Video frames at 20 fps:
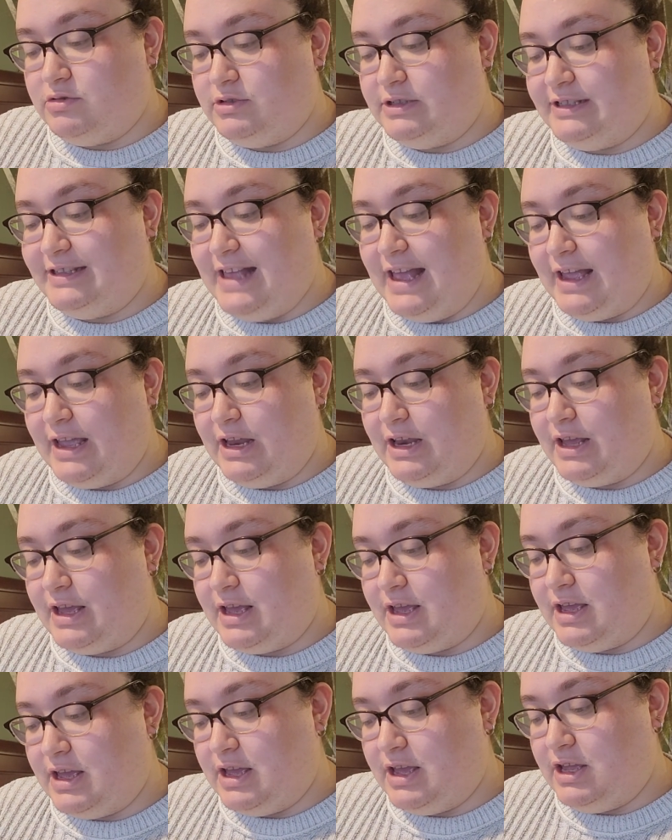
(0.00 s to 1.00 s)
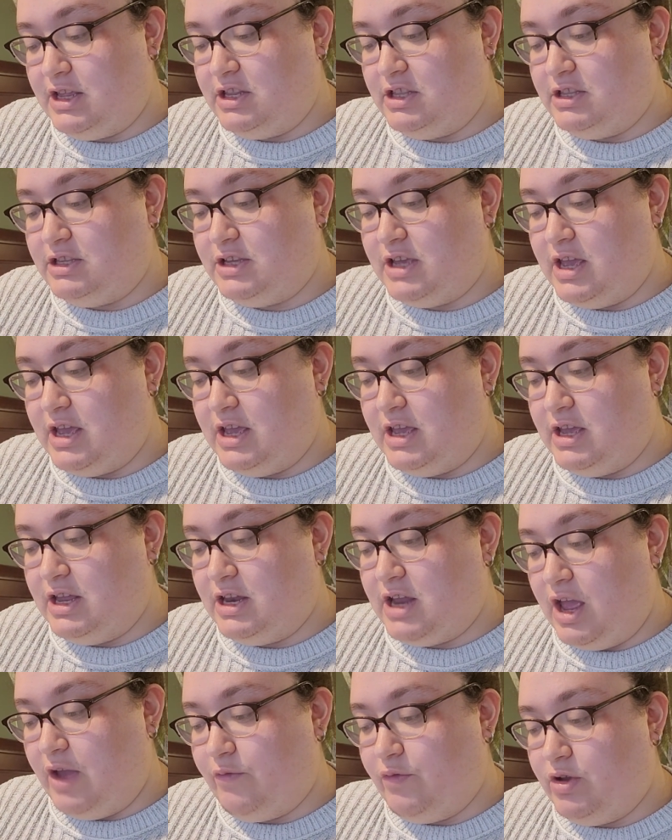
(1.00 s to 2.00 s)
secondhand
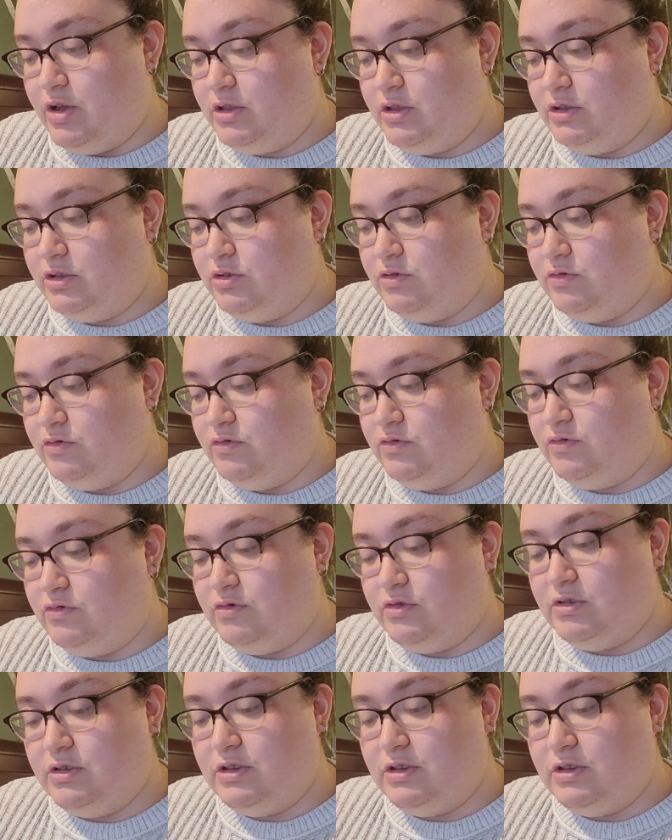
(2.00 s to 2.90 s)
and I want to